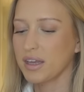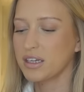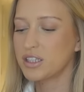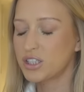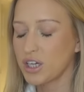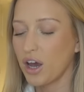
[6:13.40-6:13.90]

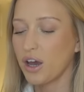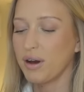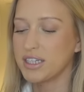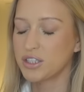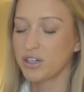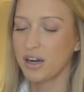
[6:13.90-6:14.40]
So I
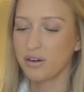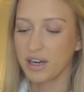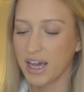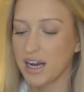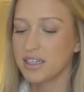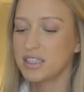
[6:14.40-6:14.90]
did try it on
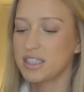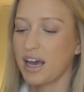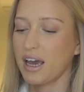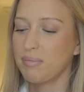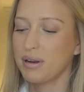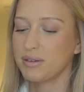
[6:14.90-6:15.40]
again
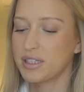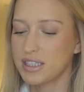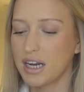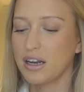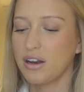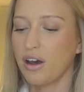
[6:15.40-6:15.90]
today, but it was
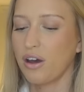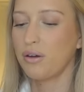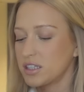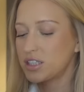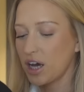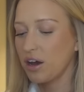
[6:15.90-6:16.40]
still a no.
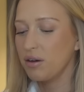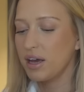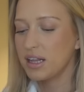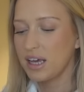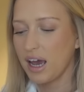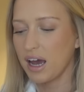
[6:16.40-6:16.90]
So
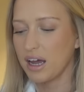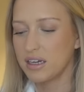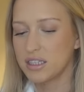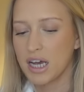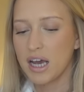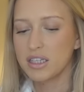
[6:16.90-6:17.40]
in the
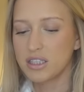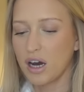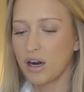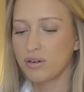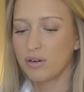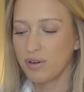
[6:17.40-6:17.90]
end,
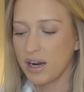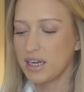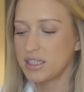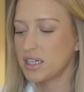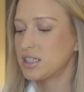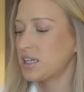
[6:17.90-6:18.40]
Zara really
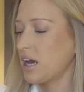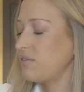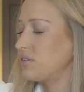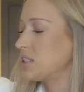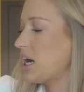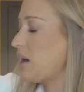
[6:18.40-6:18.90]
did
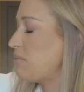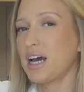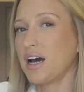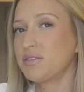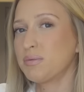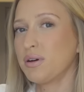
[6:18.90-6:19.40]
save the day. I
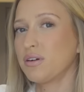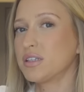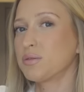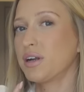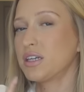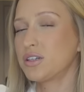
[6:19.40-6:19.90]
have to be
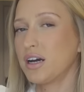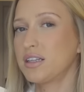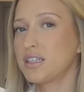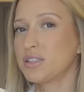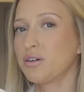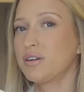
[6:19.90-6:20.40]
honest, when I tried
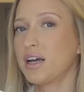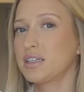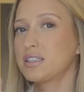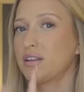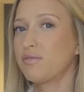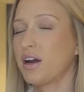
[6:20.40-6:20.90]
this on
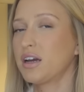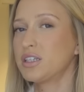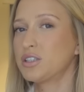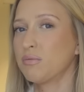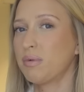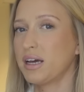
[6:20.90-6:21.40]
next to the Frankie
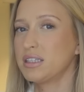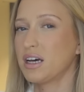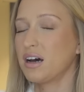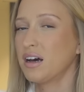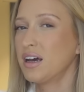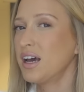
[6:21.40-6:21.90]
Shop blazer,
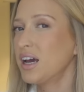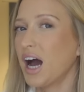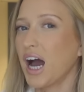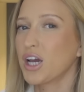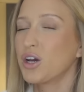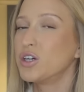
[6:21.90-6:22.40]

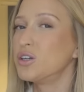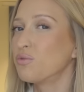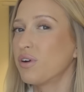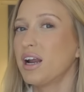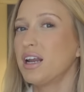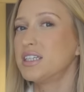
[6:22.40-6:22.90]
I couldn't
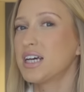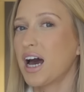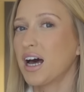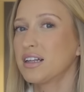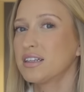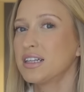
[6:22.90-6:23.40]
really
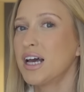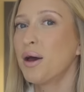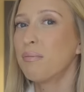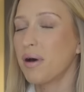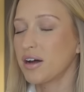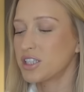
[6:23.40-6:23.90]
tell
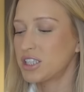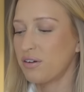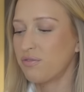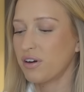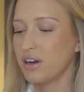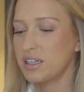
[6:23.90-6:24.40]
much
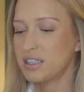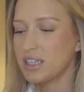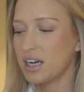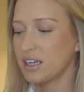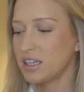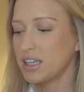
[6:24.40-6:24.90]
difference,
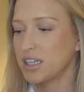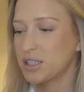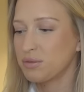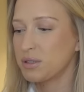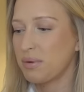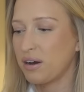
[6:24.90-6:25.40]
and I think
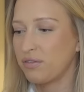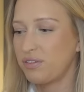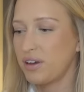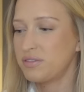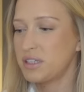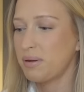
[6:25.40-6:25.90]
this was about
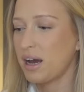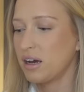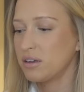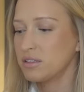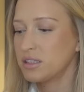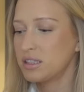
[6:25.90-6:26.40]
£50
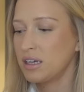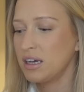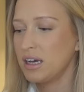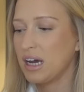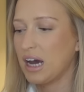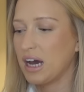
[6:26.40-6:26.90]

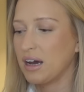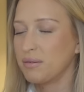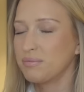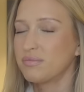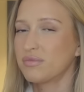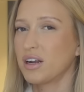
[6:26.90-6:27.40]

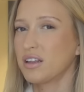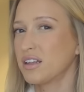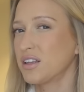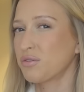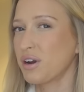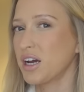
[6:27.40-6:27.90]
rather than
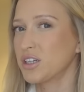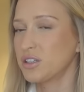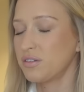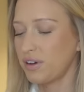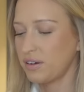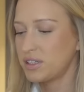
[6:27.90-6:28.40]

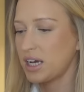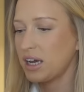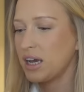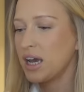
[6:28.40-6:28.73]
£350.